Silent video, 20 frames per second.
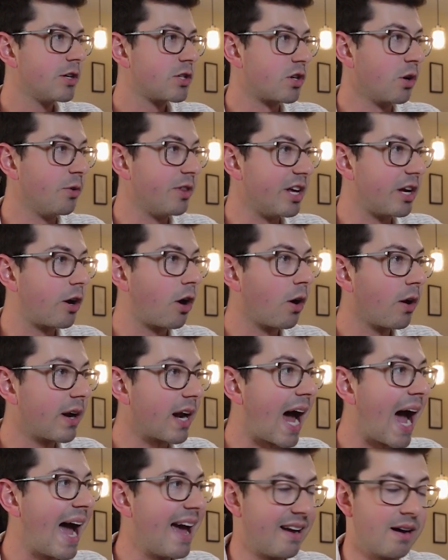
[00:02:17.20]
So the
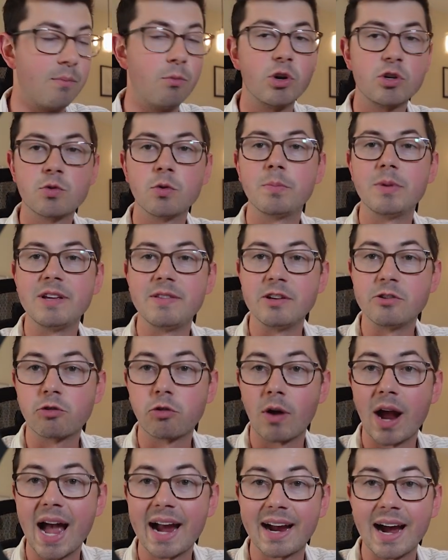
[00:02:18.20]
current item, which would be the
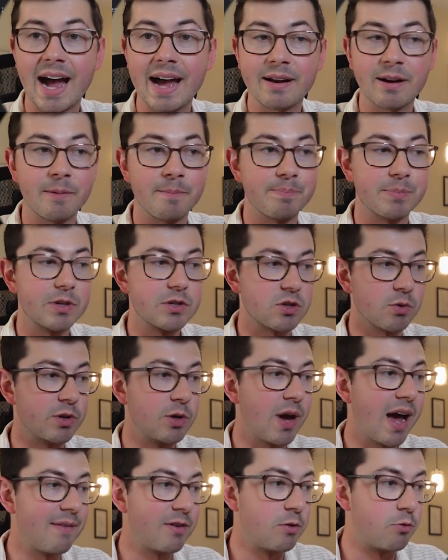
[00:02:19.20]
track item. So when
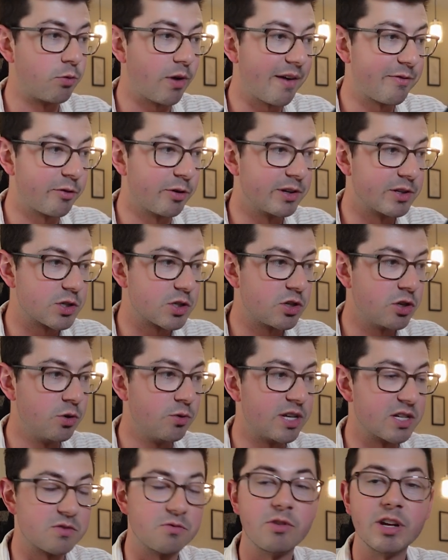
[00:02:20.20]
you have a reference
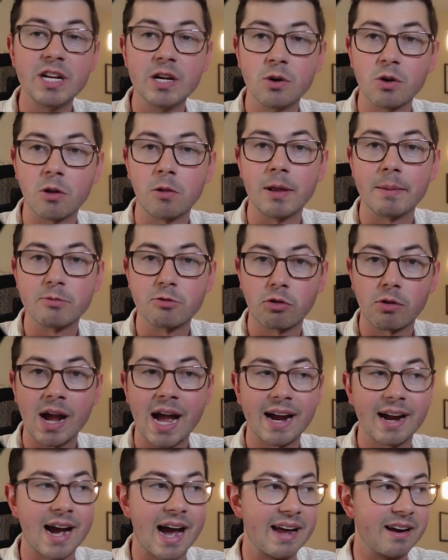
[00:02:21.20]
to this video clip
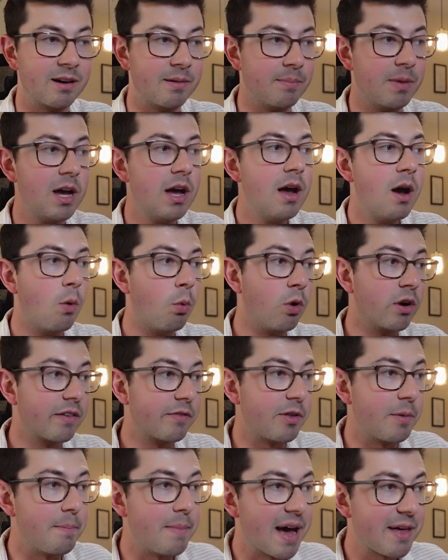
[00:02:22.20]
track item, one
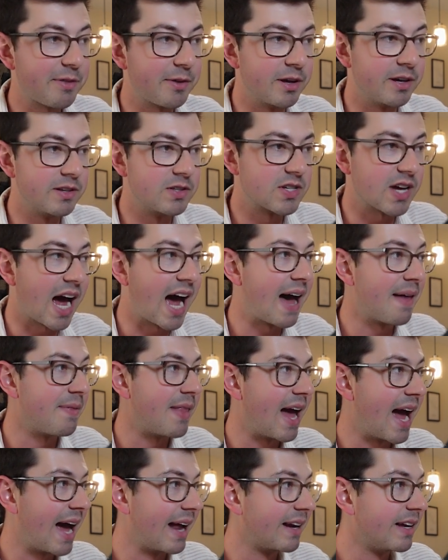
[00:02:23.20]
of the methods on
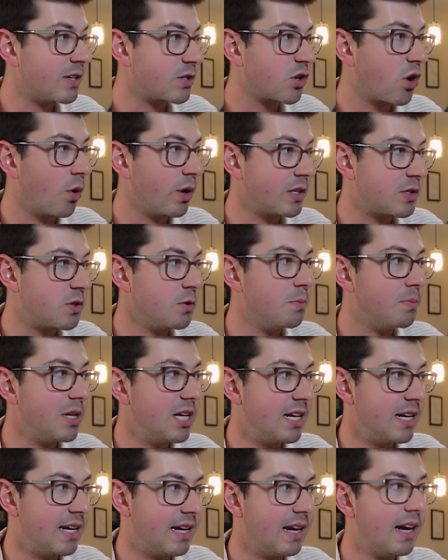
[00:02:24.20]
that is going to
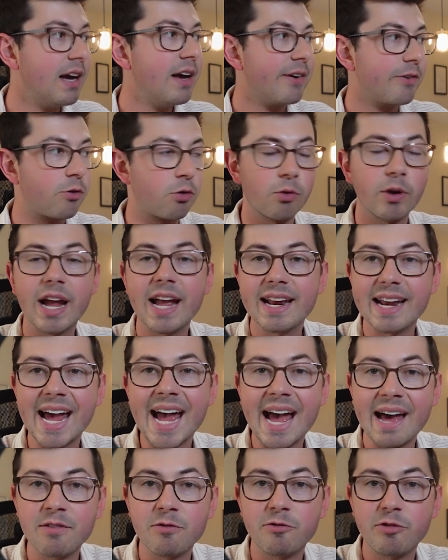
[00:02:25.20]
be create
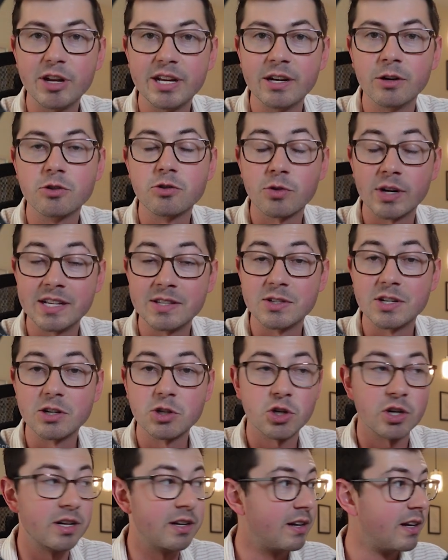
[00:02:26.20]
add video
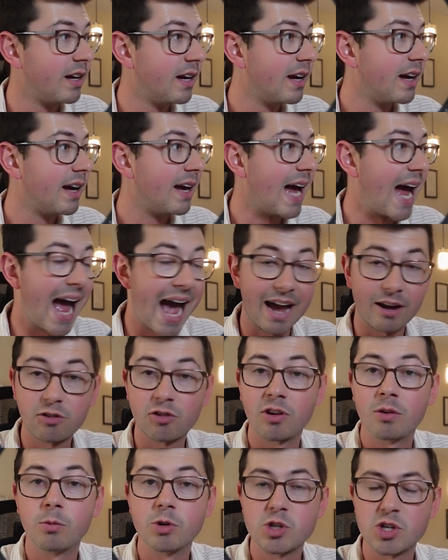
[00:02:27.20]
transition
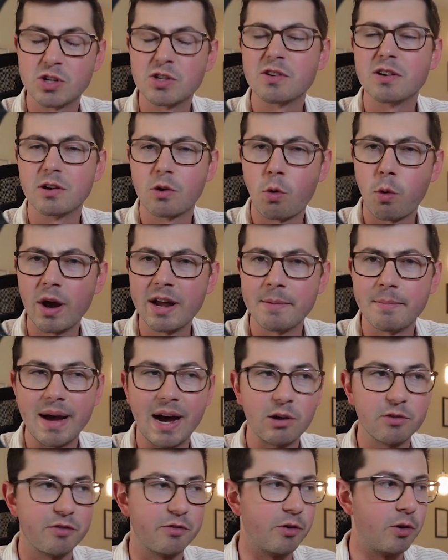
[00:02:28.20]
action, which is quite a
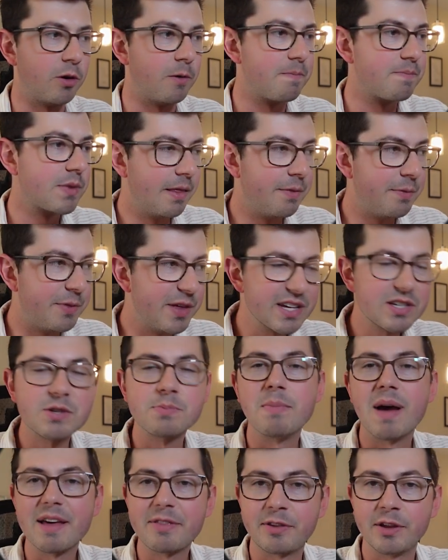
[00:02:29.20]
mouthful. This
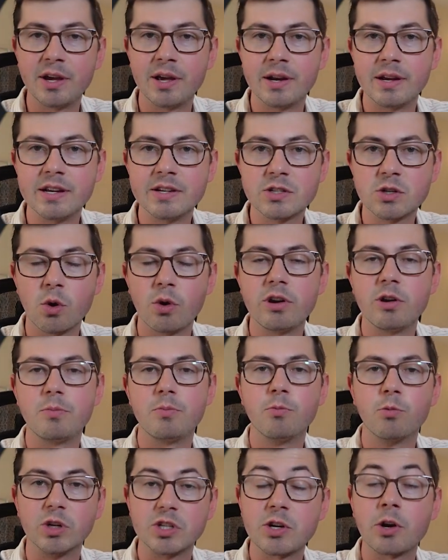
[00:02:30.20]
method is going to
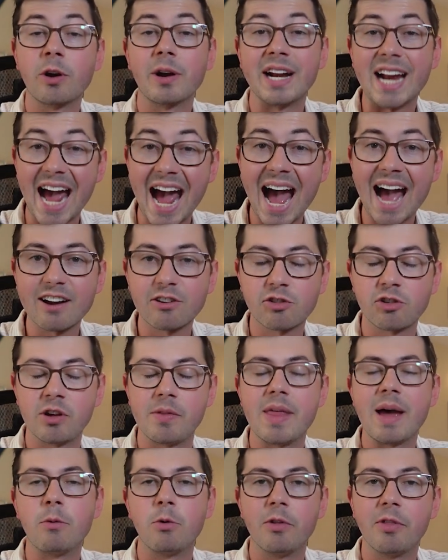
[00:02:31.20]
return an
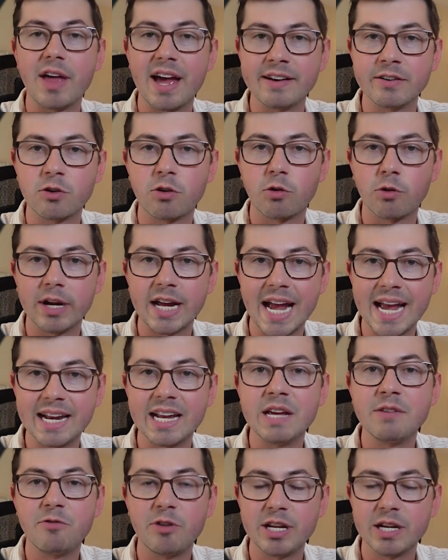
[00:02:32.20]
action that will then
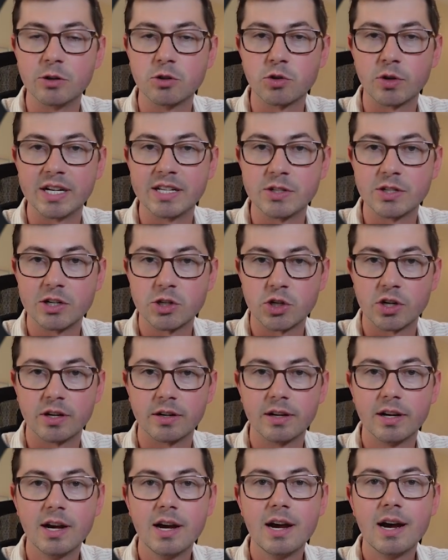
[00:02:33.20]
create a video transition.
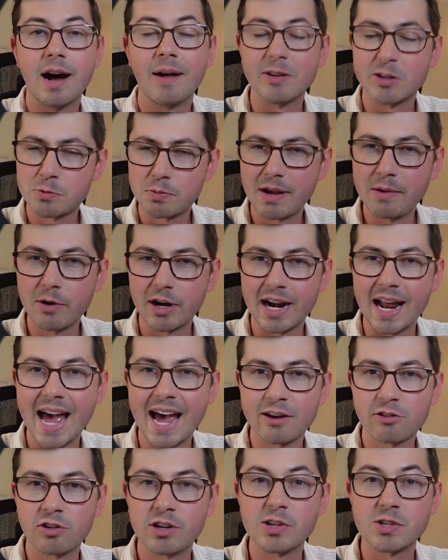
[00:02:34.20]
I'll explain what an
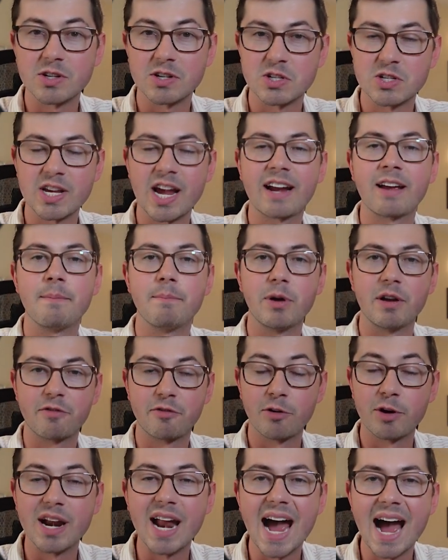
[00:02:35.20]
action is in a second, but
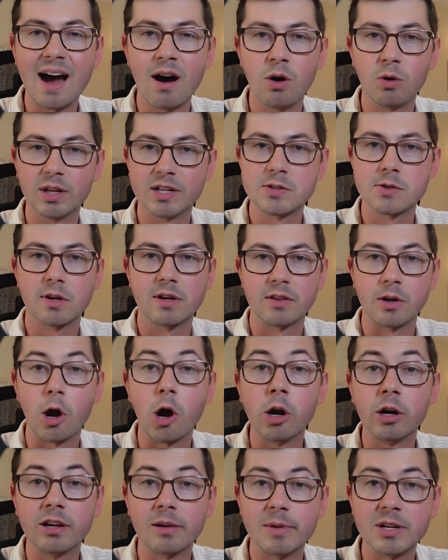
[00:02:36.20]
for now, let's look at the
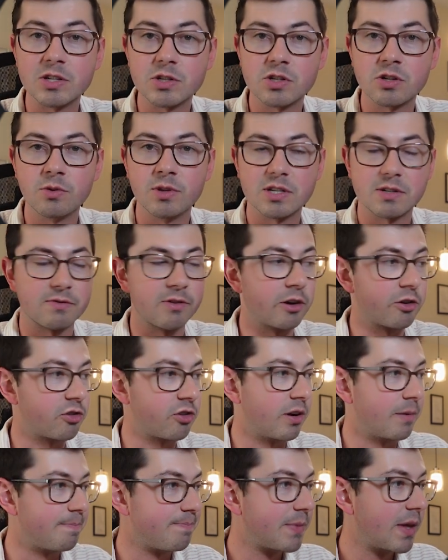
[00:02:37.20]
arguments to this function.